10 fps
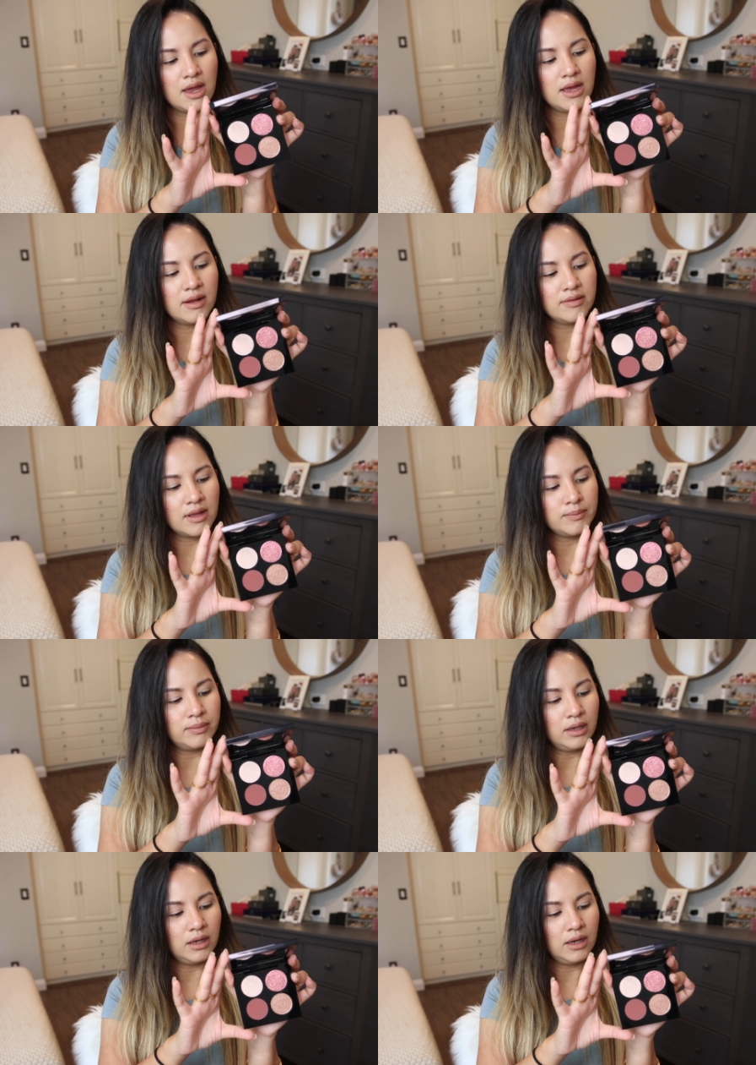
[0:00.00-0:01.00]
and is I
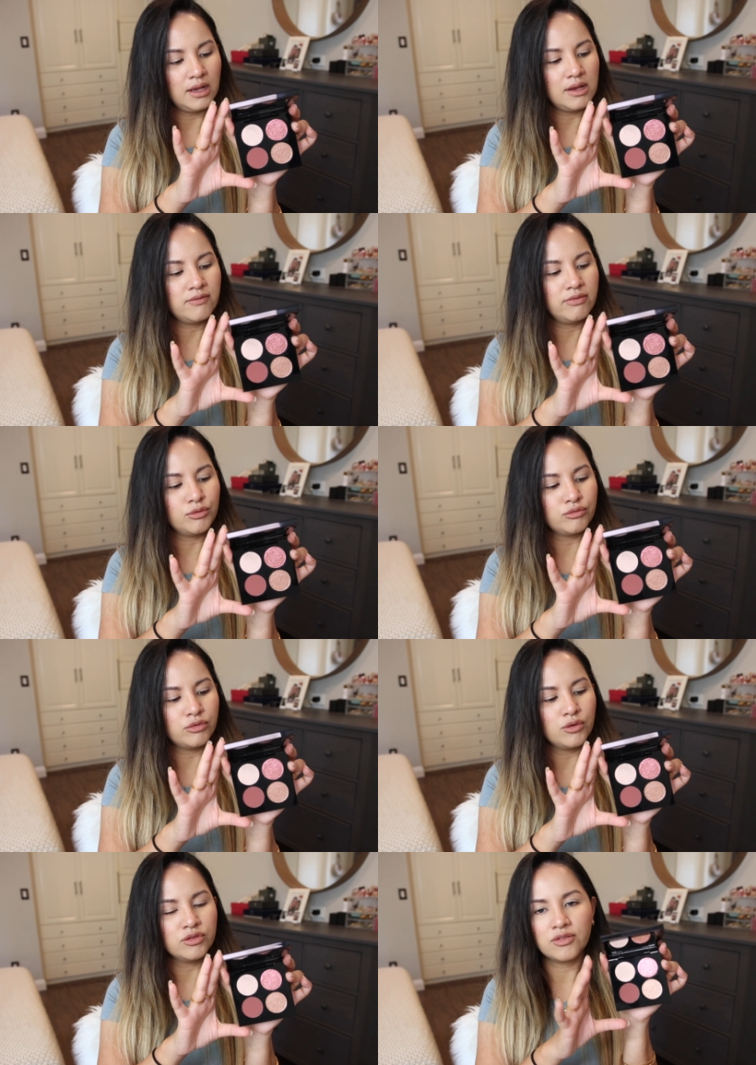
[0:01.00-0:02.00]
believe the
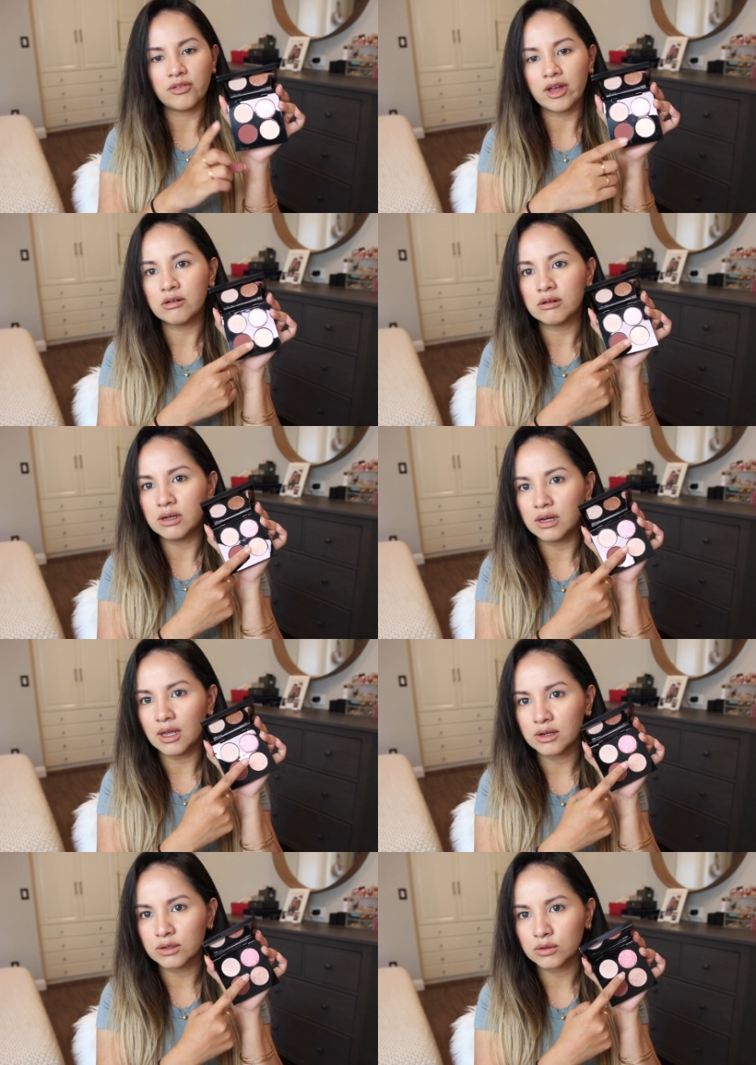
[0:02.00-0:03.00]
Rose Fire
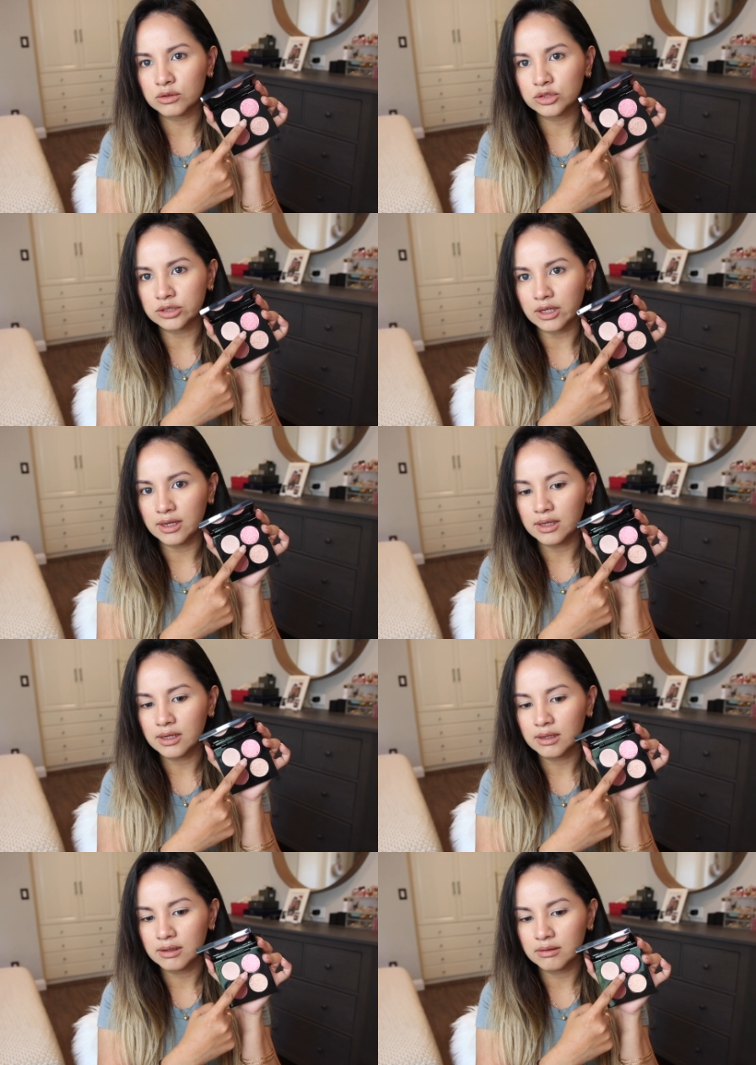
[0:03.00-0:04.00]
Nectar
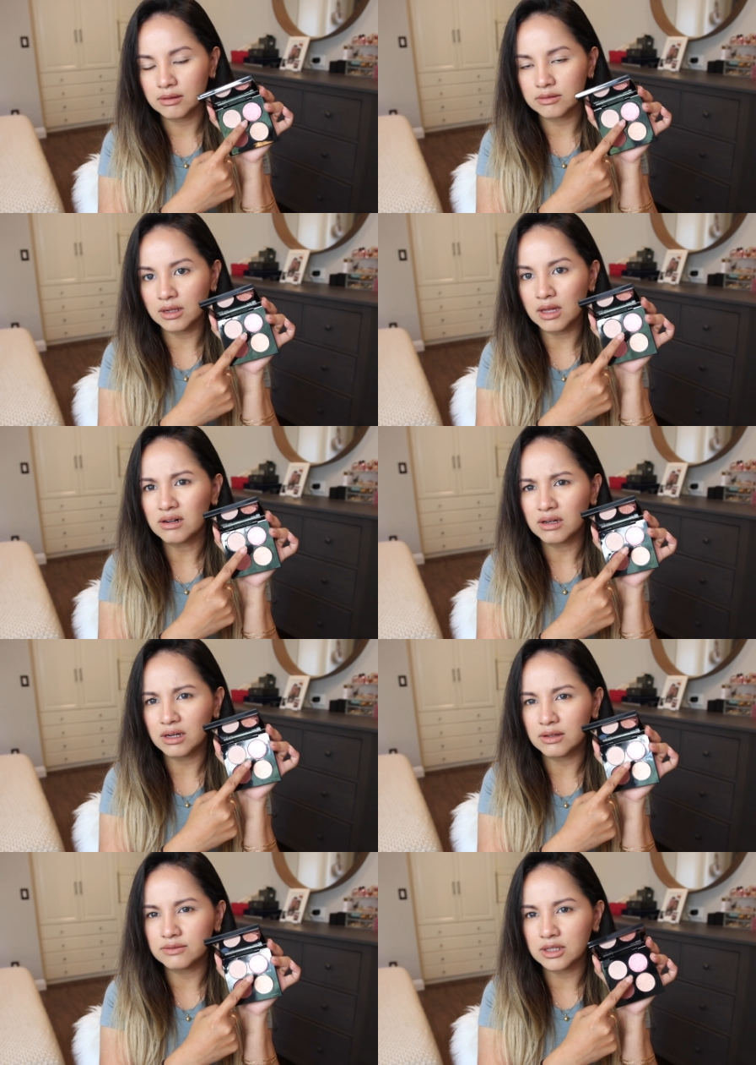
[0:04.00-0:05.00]
shade. There's a lot of
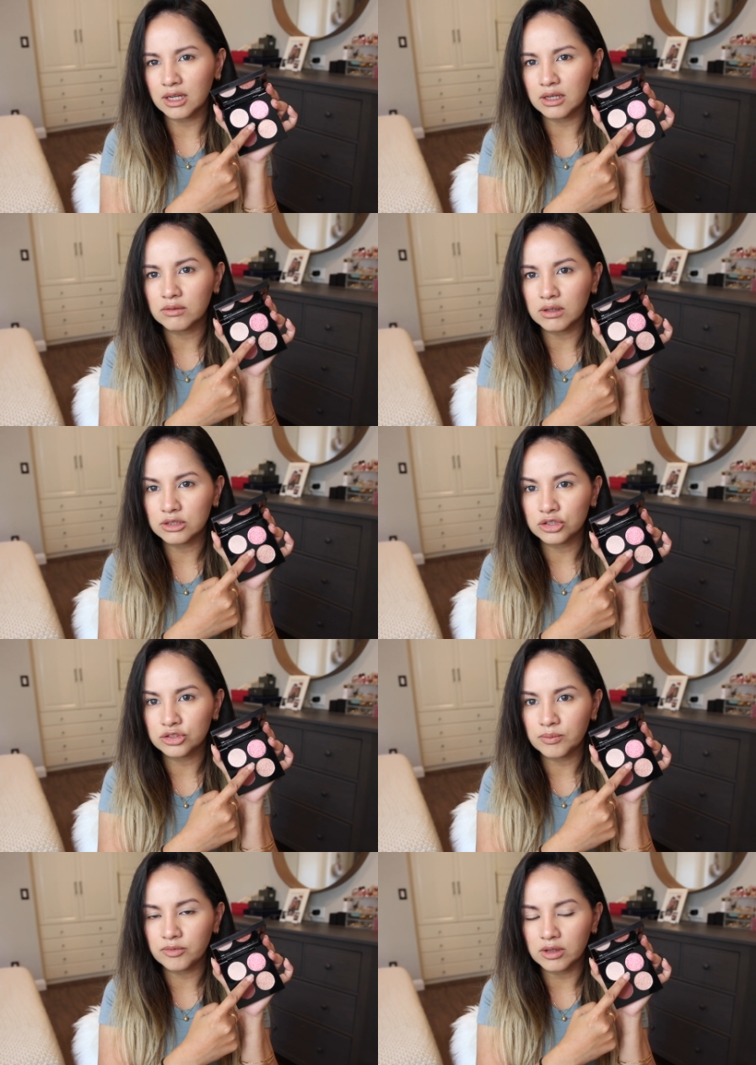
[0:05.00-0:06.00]
love and hate
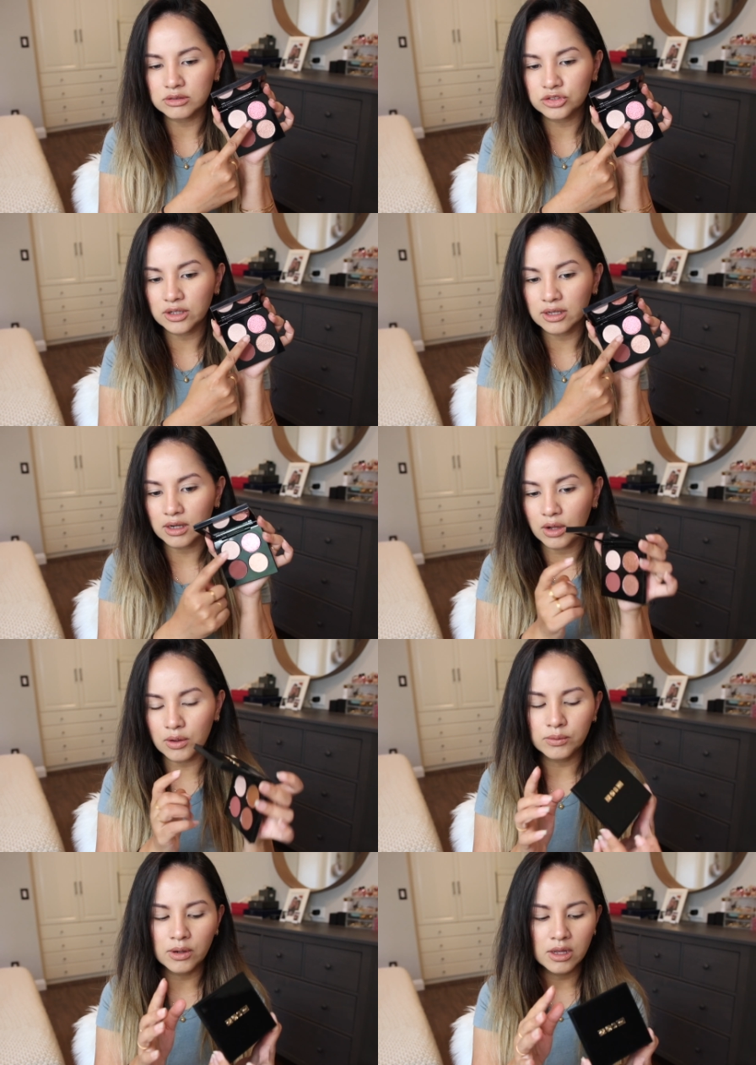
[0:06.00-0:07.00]
relationship for this shade
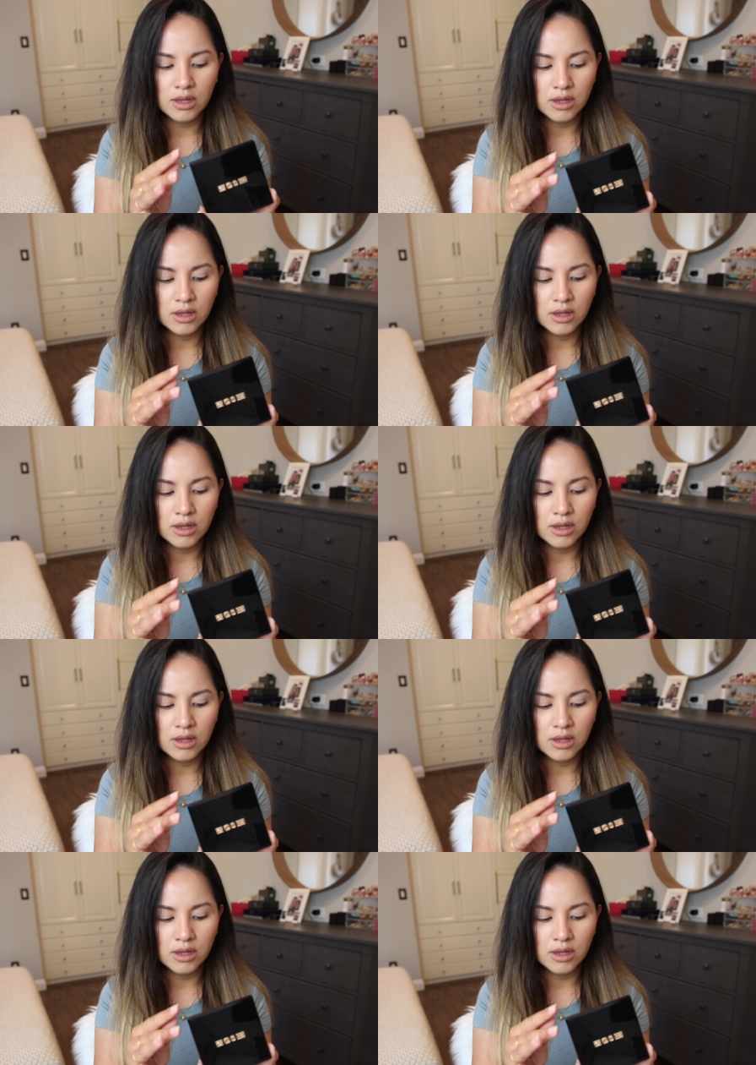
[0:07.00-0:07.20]
alone.